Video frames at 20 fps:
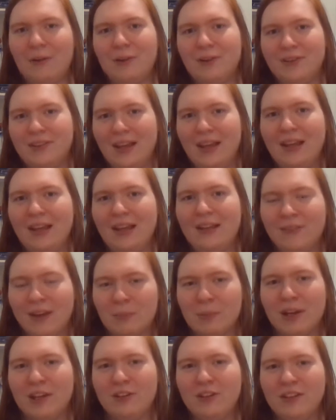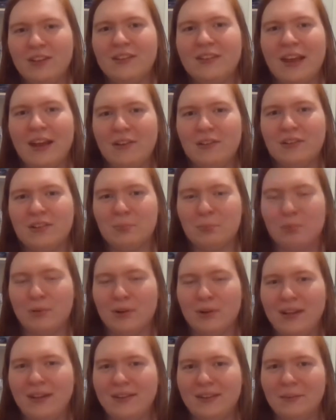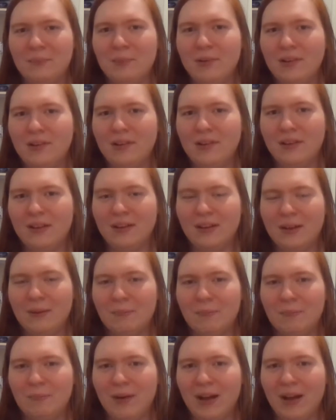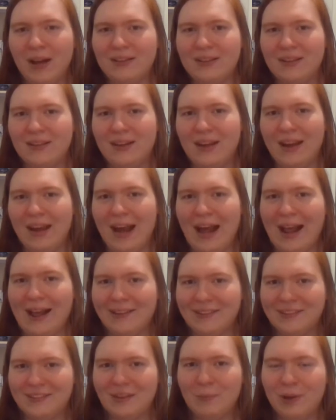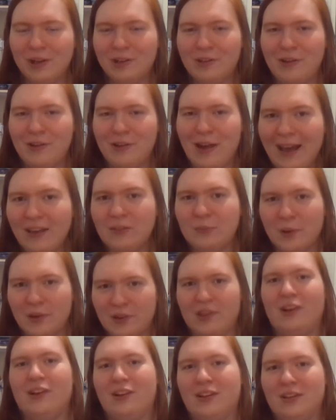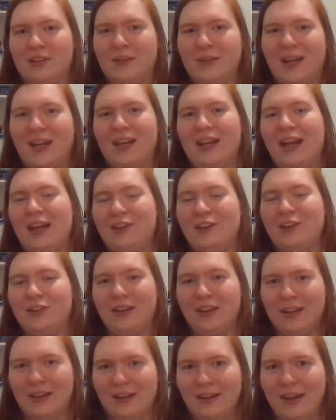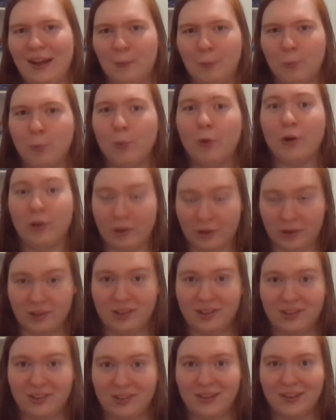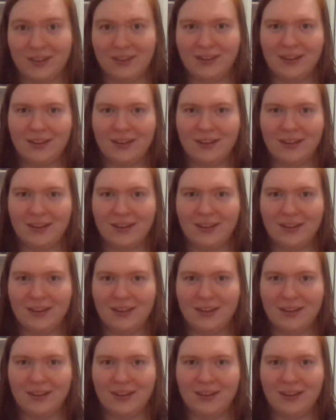I will say vibration sounds pretty simple, but as someone who has both autism and ADHD, it works.